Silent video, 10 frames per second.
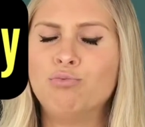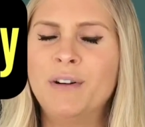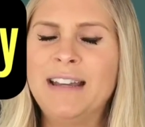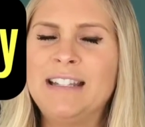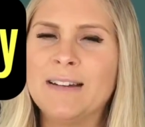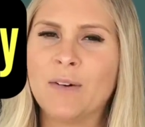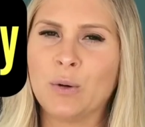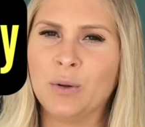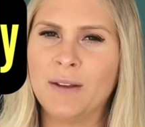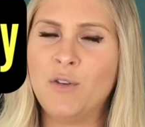really
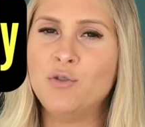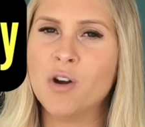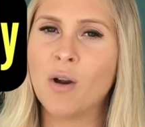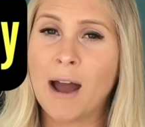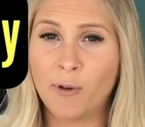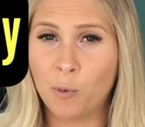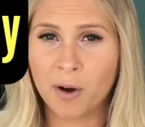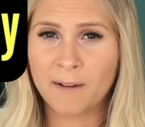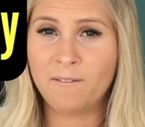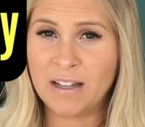difficult if you don't have a
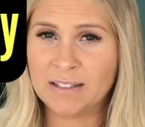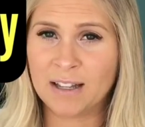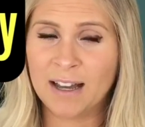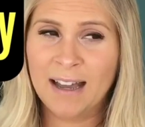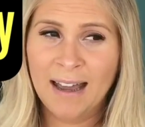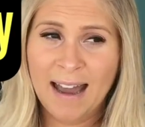work visa.